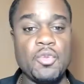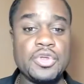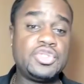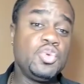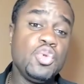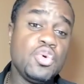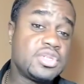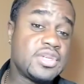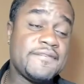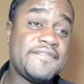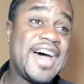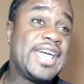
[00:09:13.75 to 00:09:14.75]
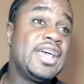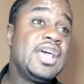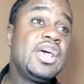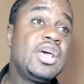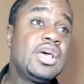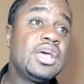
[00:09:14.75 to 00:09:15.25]
Once you lose a fight,
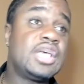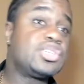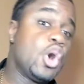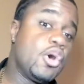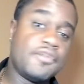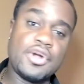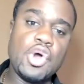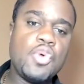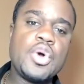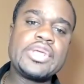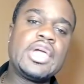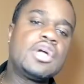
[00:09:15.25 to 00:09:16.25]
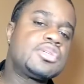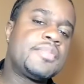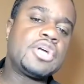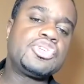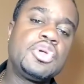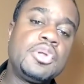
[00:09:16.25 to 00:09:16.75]
it's over. No one cares
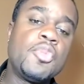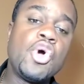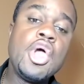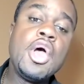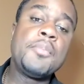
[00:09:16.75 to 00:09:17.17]
about you anymore.